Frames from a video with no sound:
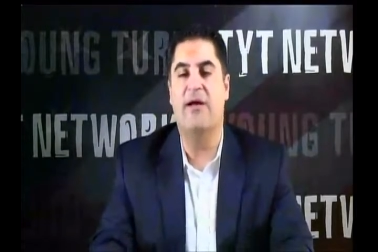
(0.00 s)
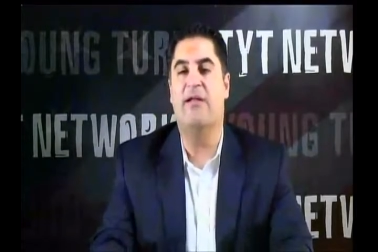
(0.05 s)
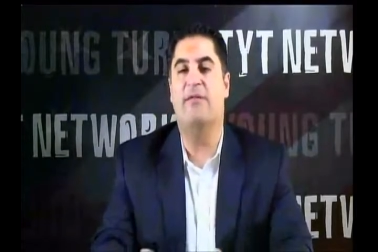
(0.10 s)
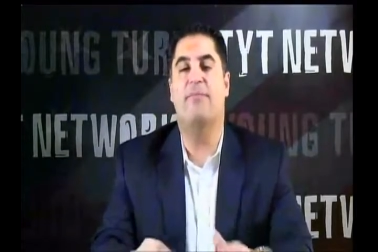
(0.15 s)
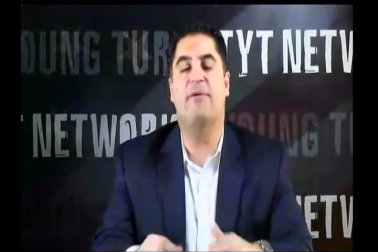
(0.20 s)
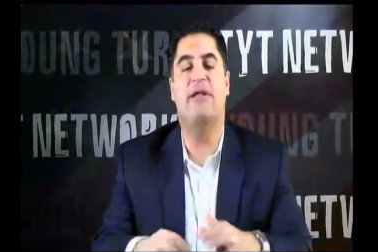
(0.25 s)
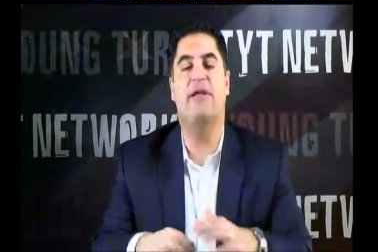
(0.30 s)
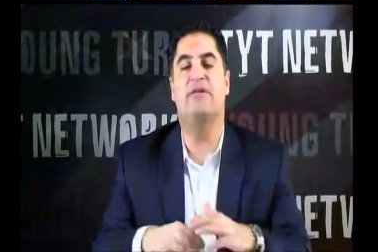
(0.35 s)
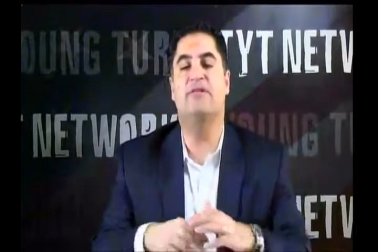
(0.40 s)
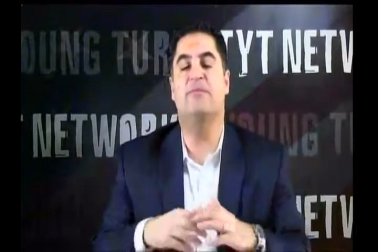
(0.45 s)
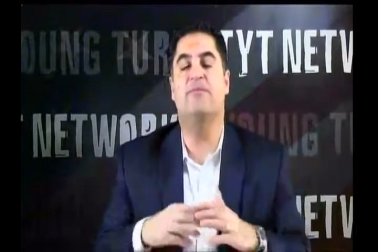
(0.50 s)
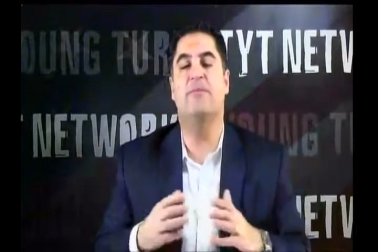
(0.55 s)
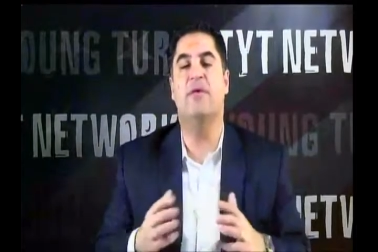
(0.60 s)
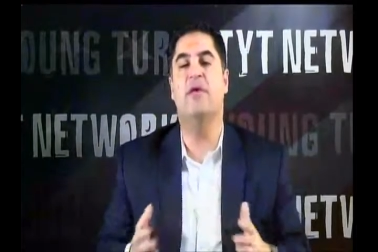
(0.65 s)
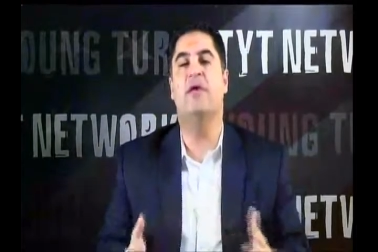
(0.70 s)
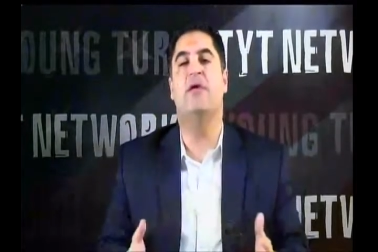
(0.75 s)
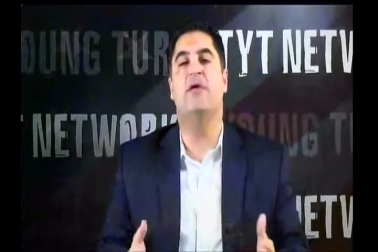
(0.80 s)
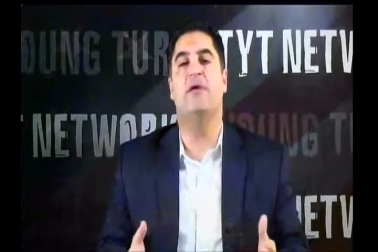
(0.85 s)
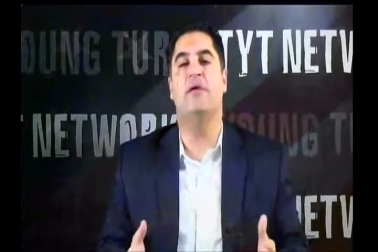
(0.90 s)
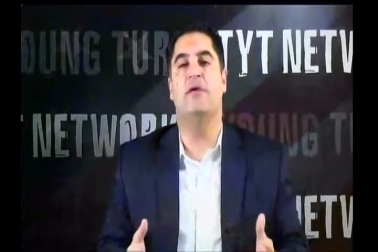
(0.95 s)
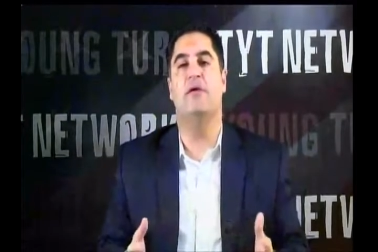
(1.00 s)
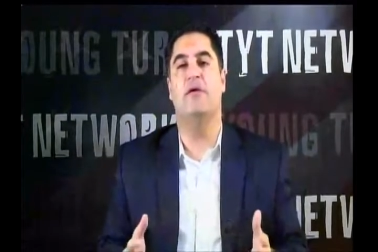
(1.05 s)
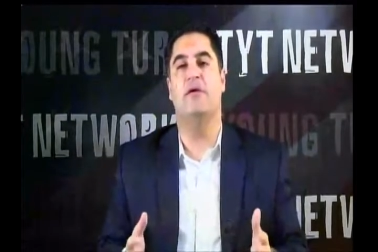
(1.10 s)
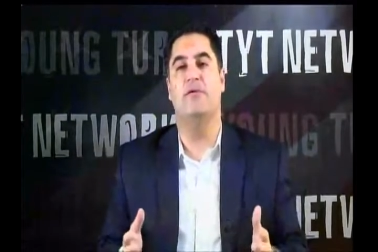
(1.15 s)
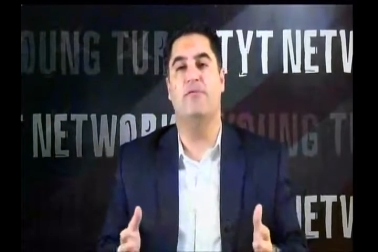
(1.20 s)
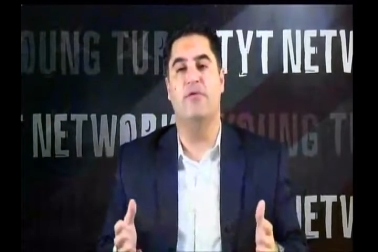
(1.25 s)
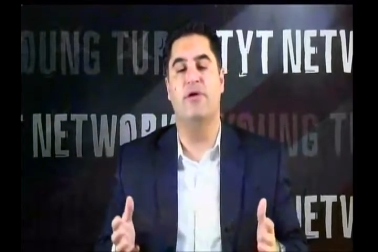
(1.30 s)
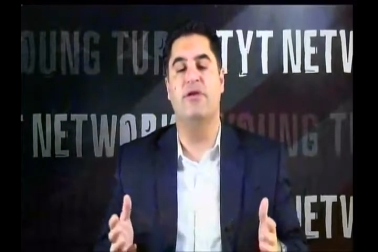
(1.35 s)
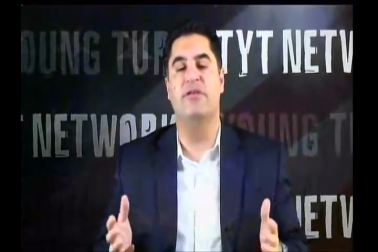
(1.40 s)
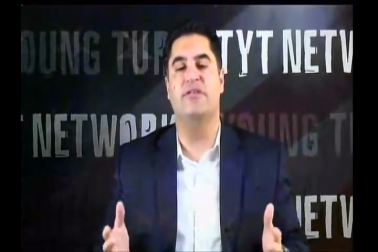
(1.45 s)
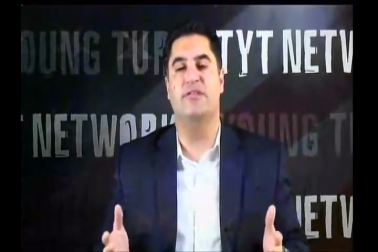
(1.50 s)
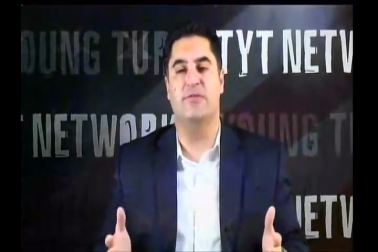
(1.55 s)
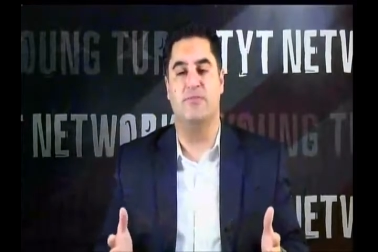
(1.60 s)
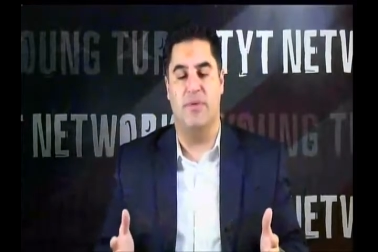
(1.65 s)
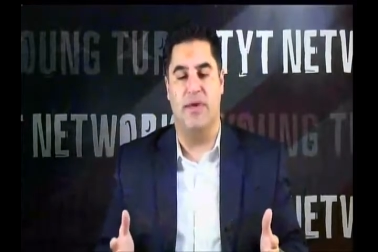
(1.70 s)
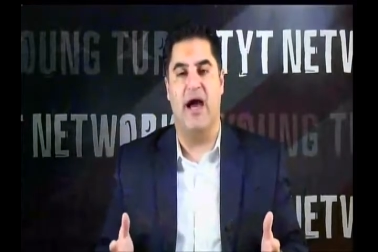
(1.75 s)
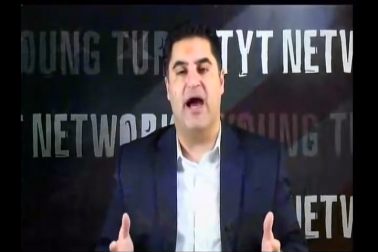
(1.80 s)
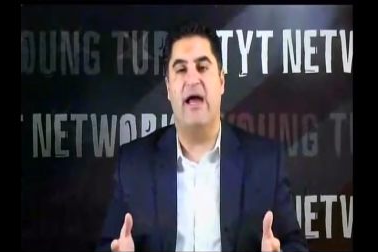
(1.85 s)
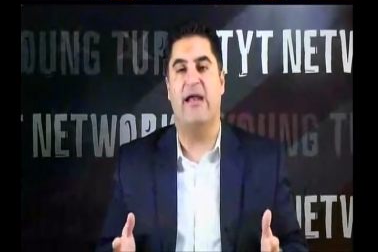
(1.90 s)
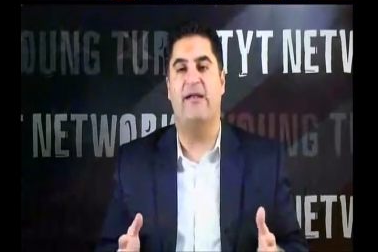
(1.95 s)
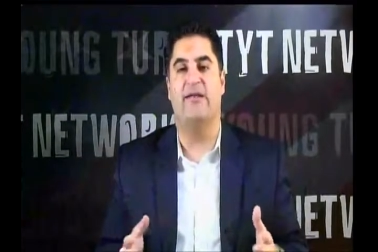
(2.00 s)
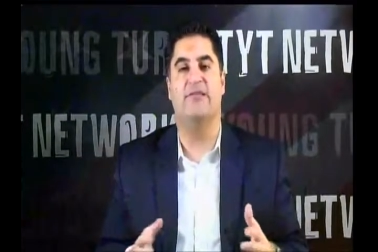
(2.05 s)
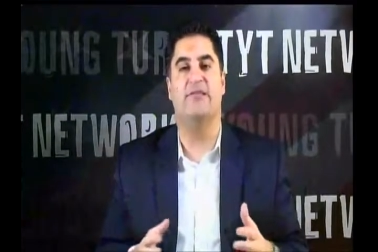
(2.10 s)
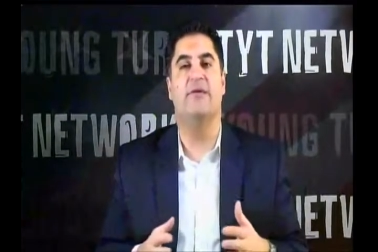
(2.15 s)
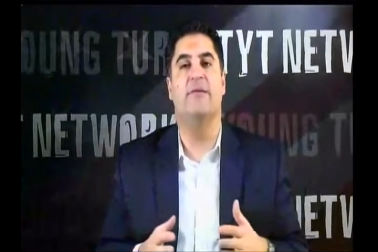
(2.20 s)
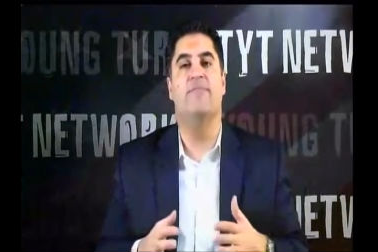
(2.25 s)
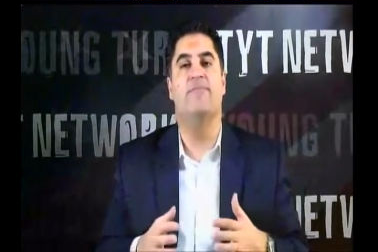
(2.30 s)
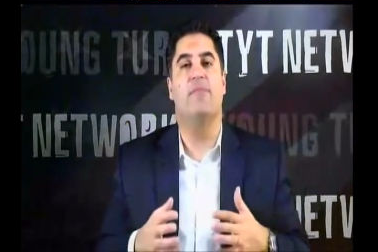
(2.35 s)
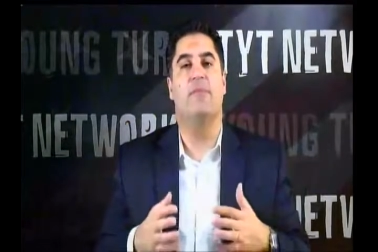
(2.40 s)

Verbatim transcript: But there's a million reasons behind this.